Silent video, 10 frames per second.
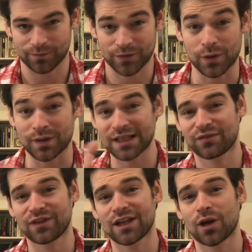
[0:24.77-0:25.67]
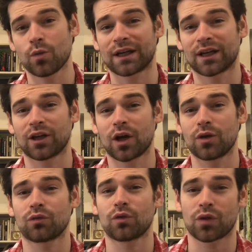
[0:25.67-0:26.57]
So in this video, we're going to go
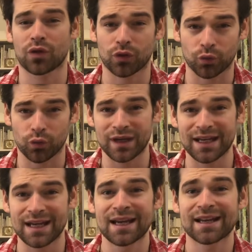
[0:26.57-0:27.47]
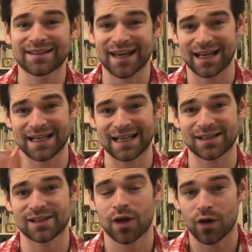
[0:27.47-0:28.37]
through 3
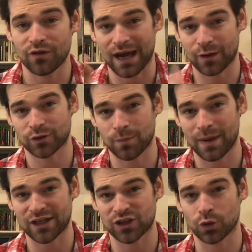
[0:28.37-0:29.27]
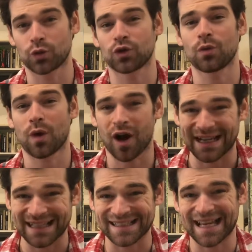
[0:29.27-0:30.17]
techniques of how to make sure you are
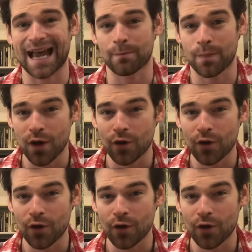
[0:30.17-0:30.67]
exam